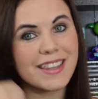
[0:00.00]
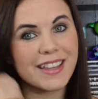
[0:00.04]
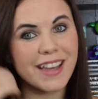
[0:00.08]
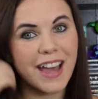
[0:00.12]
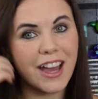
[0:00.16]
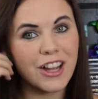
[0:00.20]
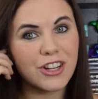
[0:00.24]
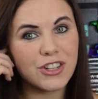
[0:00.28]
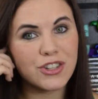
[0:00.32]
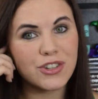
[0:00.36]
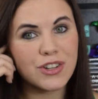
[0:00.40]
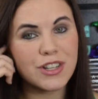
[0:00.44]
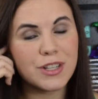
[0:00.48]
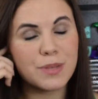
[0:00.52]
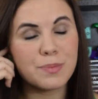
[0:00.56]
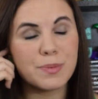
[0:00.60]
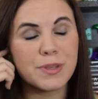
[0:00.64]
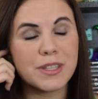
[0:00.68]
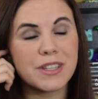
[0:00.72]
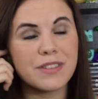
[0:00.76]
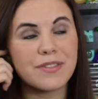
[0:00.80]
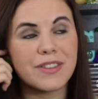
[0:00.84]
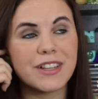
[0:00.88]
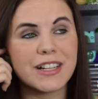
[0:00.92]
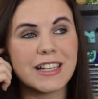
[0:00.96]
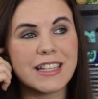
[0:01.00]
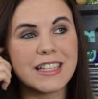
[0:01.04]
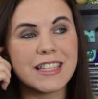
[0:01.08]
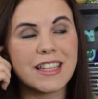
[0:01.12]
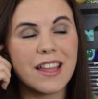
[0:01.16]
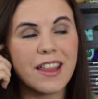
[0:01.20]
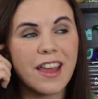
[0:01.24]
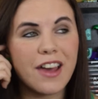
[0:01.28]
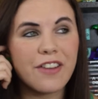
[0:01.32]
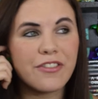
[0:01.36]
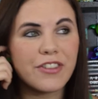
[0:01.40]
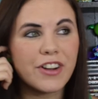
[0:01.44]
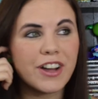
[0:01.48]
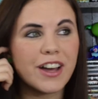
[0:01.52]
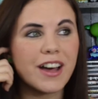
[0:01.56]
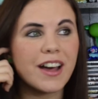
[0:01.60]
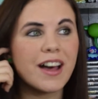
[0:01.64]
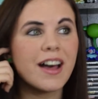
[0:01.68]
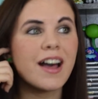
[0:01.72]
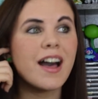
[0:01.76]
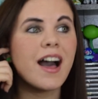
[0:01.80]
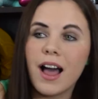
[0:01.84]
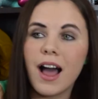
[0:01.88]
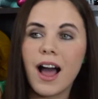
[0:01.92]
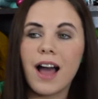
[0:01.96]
the country, specifically South Africa.